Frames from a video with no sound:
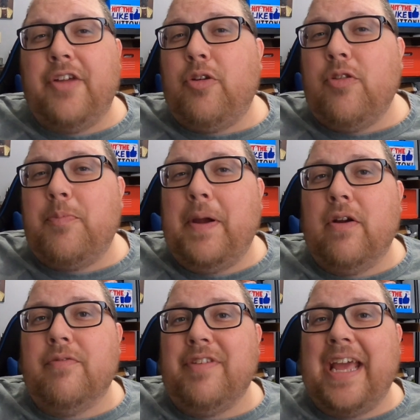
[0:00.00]
I sold this
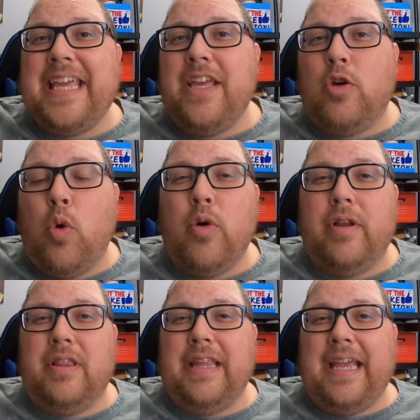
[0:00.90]
pair of Nike
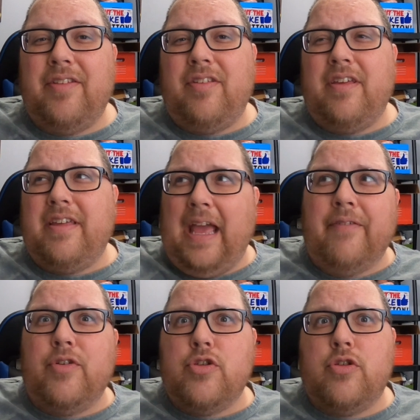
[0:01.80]
Court Legacy
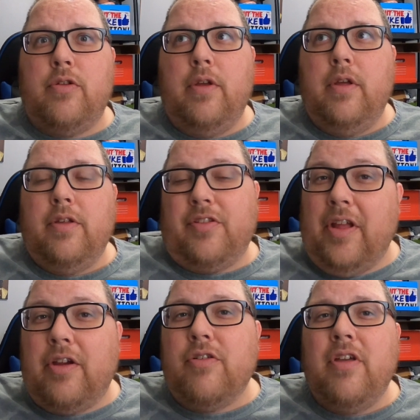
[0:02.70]
Canvas
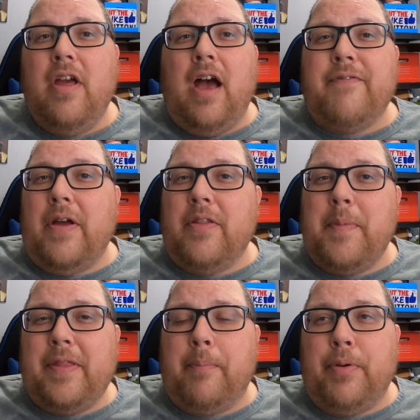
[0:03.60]
sneakers. I found them
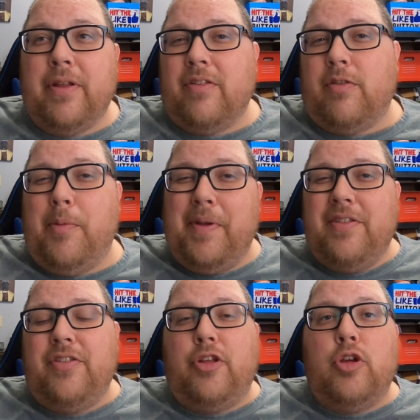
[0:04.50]
at the bins. The
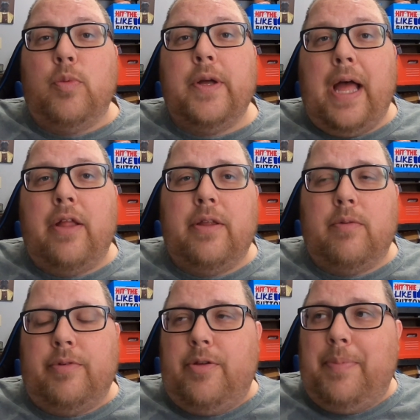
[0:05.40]
bins is a Goodwill outlet
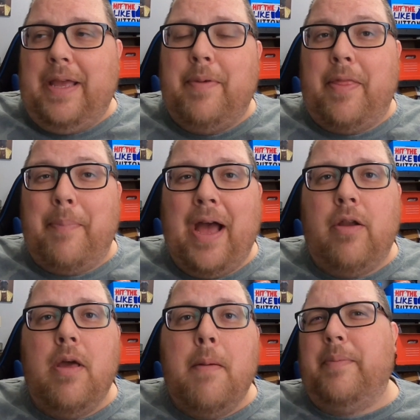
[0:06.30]
where you pay by the
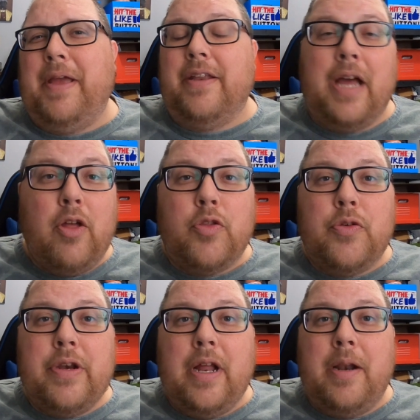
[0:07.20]
pound. Where I pay
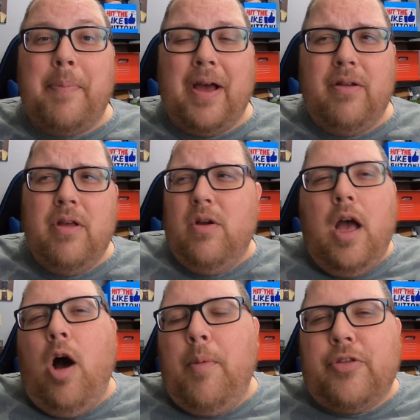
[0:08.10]
$1.39 a pound,
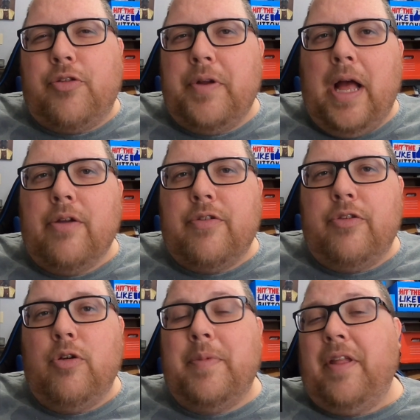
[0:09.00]
almost $3
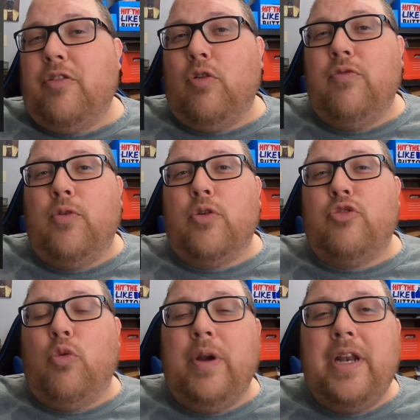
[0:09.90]
into them, and they sold for
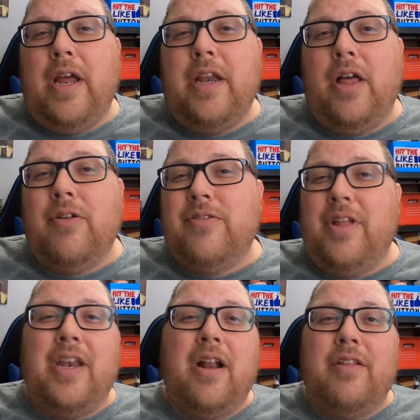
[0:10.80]

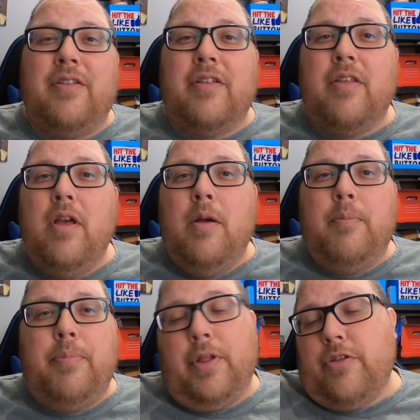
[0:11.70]
$29.99
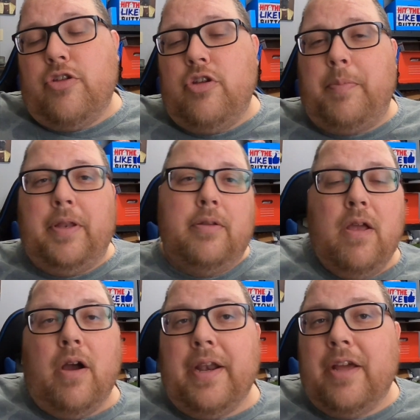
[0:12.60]
plus shipping.
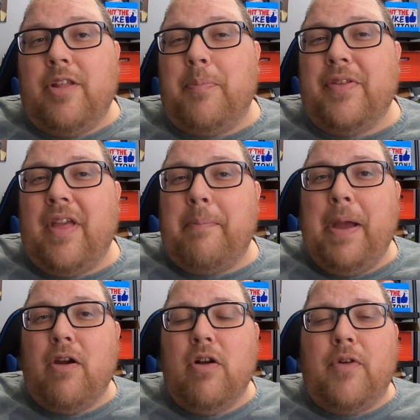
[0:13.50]
All right, next up is a
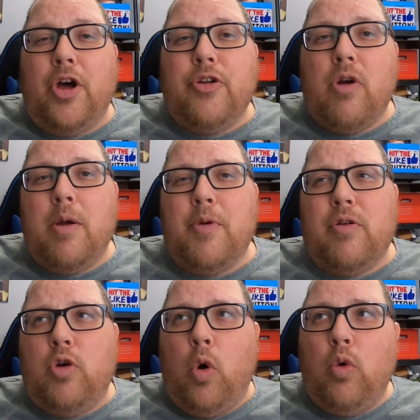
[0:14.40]
pair of Under
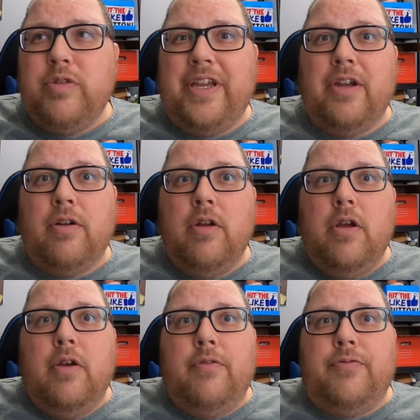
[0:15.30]
Armour Cold Gear
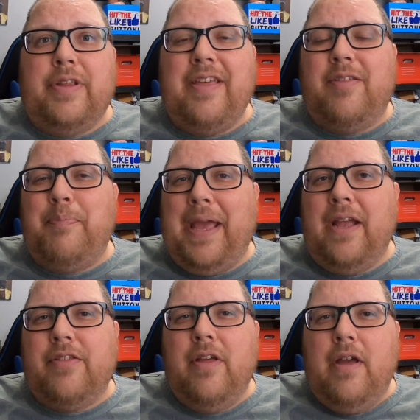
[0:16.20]
fleece
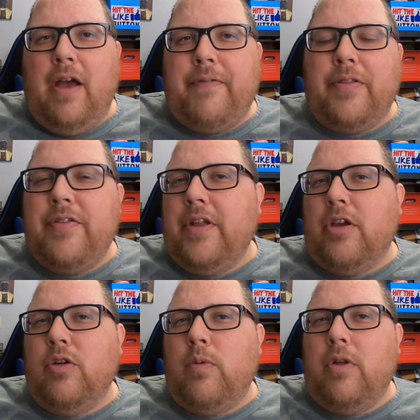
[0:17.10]
pants. I found these at a
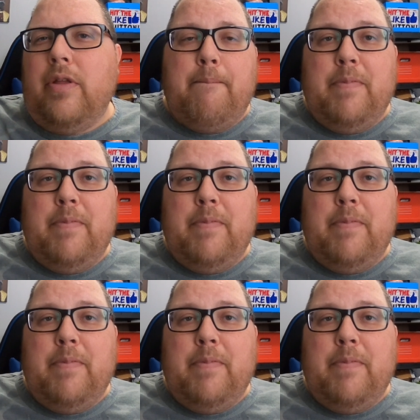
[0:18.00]
Goodwill.